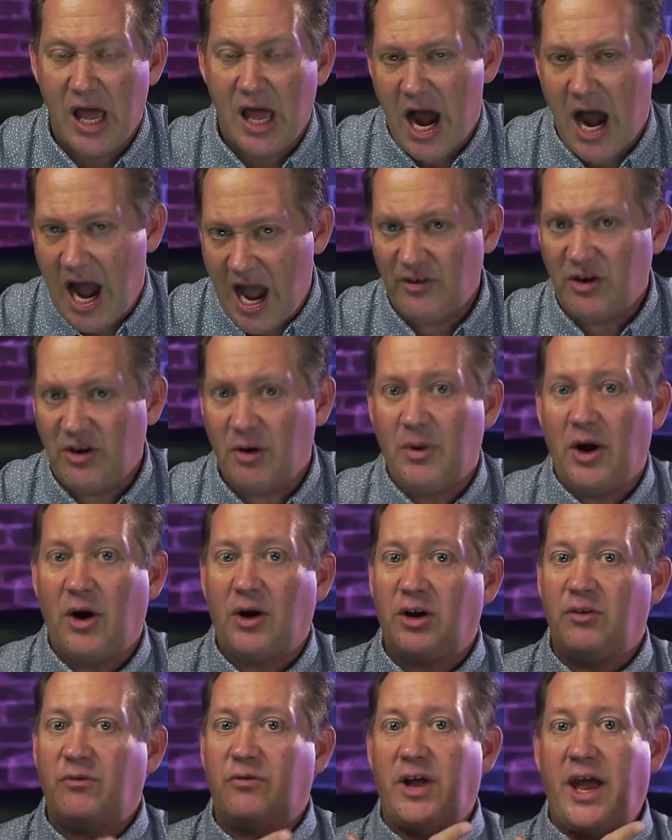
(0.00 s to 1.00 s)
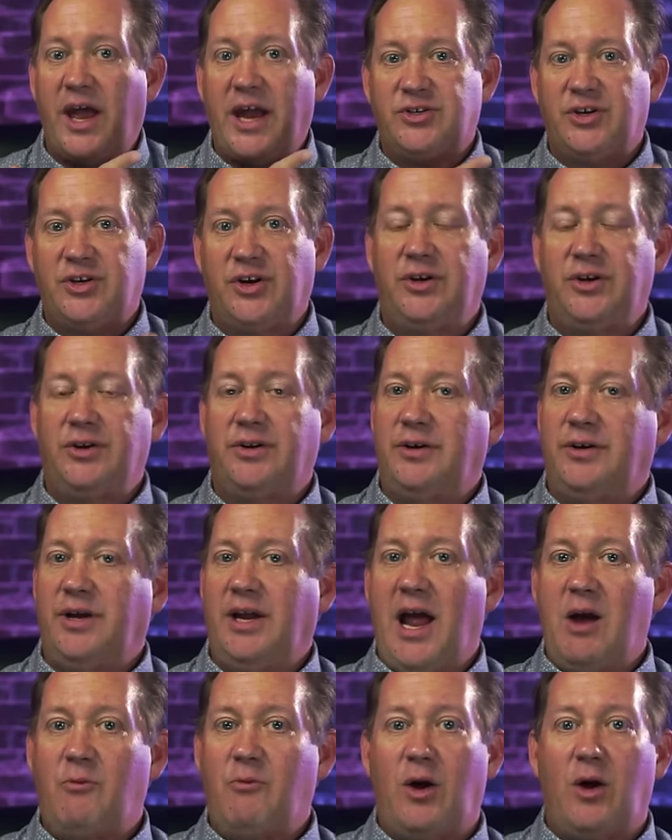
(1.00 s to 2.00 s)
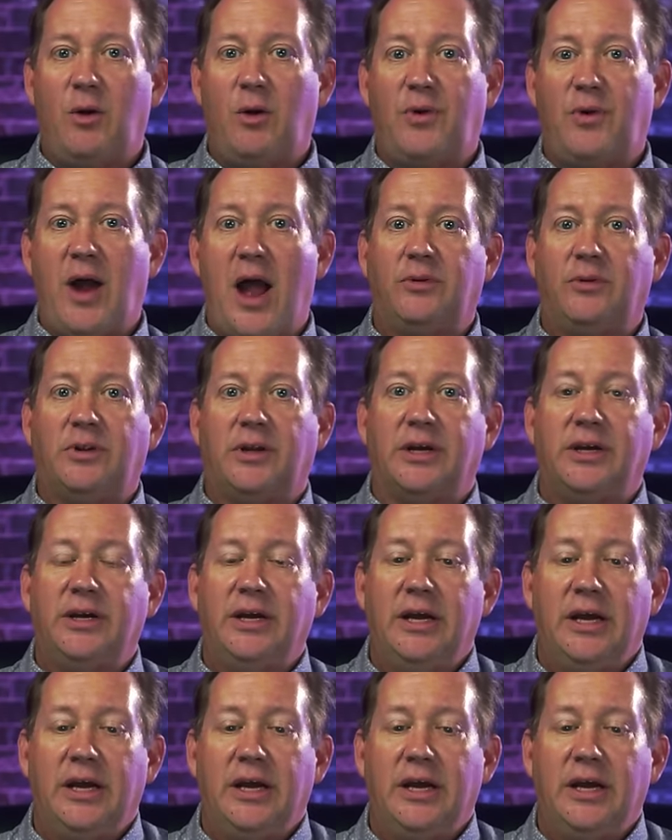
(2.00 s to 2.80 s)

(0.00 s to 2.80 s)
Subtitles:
I have an American flag shirt and I wear it proudly.